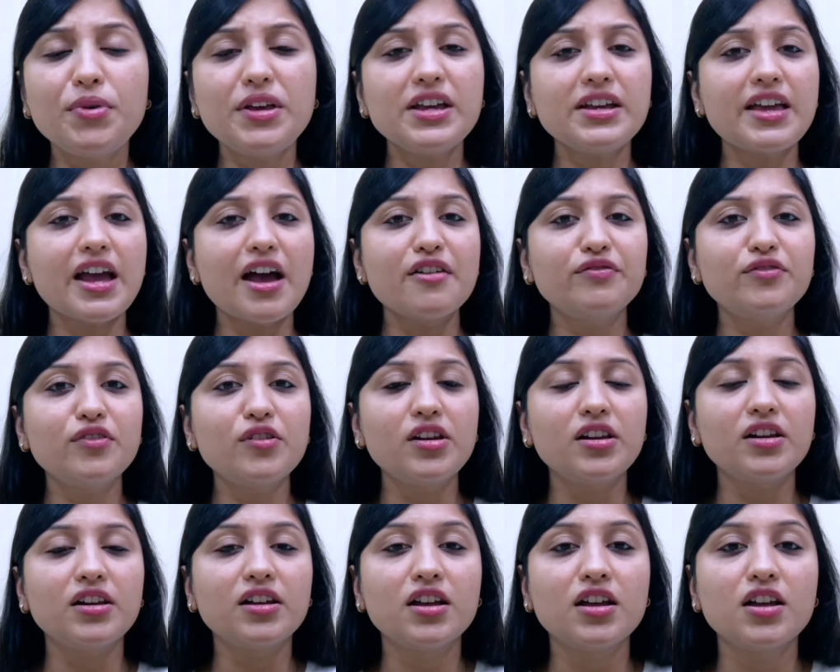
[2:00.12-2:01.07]
be
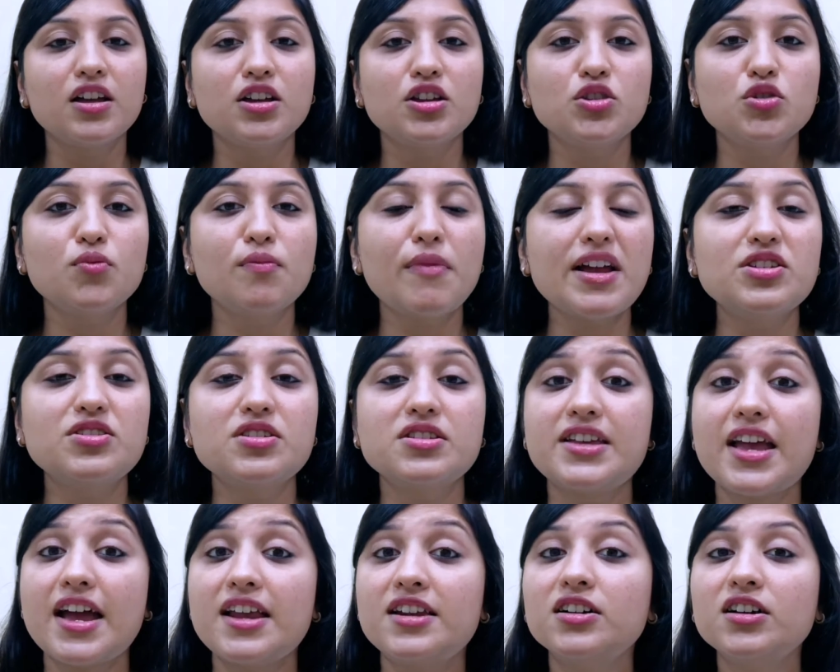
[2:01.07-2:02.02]
careful, you might just
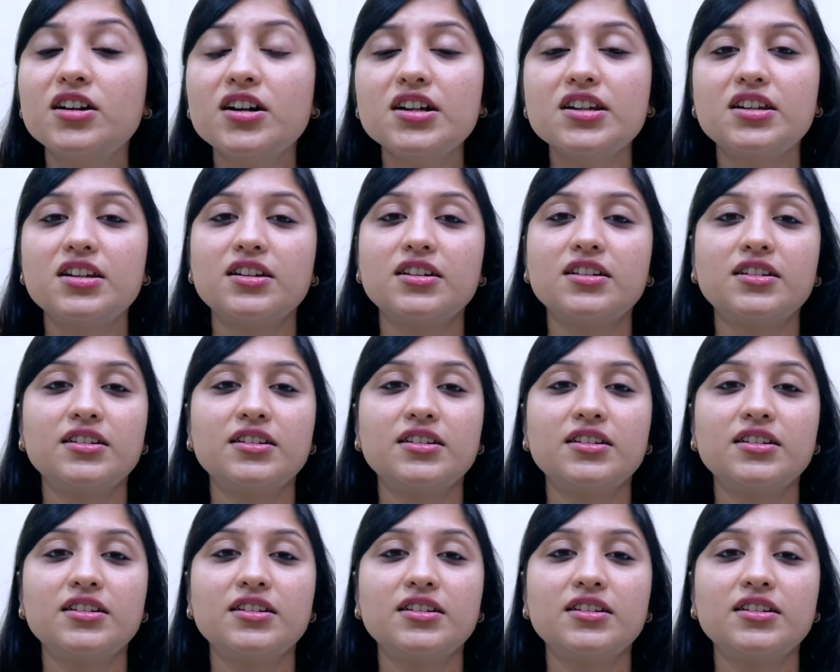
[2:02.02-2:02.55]
get hurt.